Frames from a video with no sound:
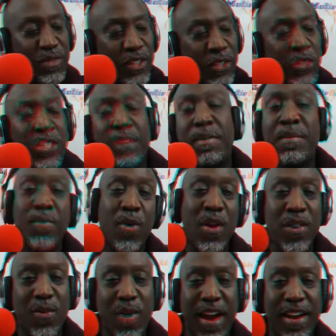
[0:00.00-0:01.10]
You should have been more
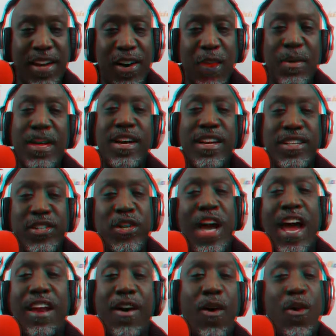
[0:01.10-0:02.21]
than ready to go because you
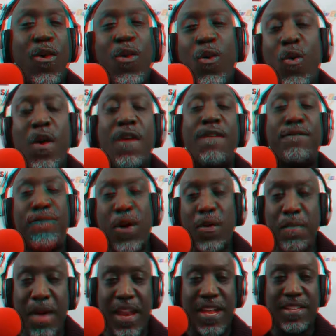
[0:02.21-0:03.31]
had a whole 4
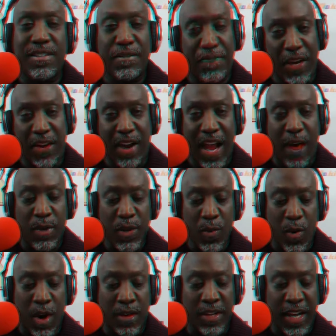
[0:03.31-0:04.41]
minutes to figure it out when you
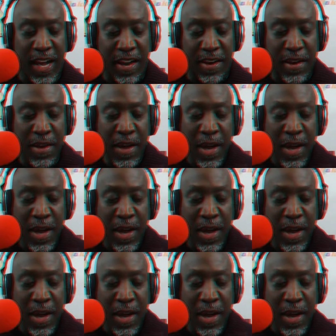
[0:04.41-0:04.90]
walked in.